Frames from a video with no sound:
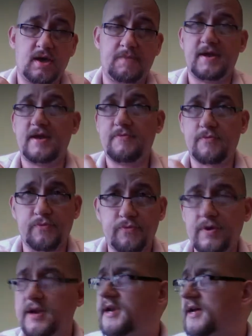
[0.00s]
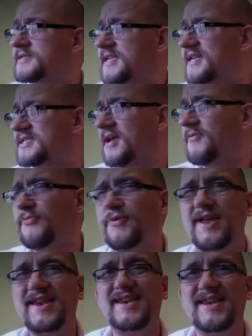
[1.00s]
I mean, it really does. And it's a
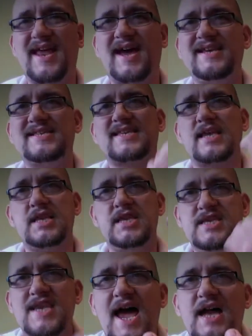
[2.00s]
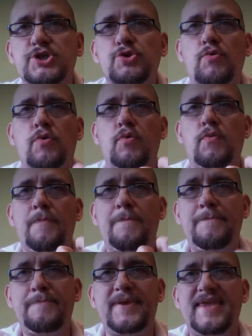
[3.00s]
really nice, natural
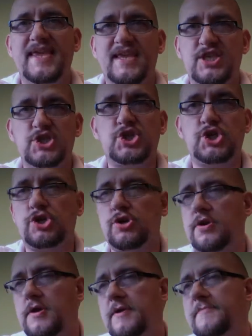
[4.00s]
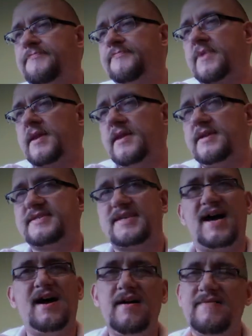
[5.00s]
peach. It's
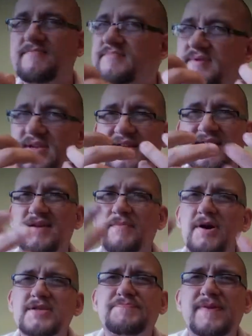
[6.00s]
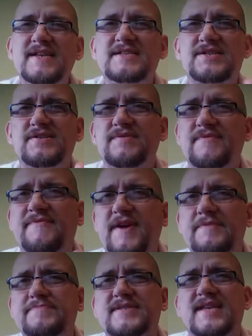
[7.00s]
not, most peach
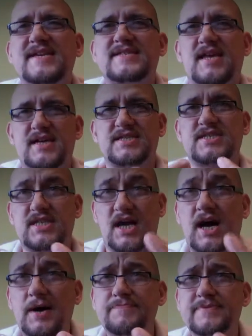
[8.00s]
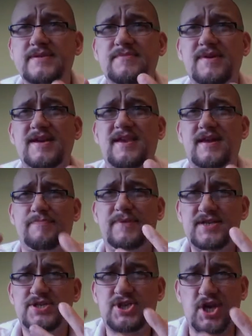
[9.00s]
vapes taste like schnapps to me, like
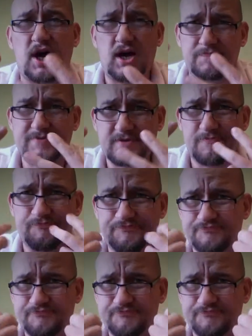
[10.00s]
peach schnapps.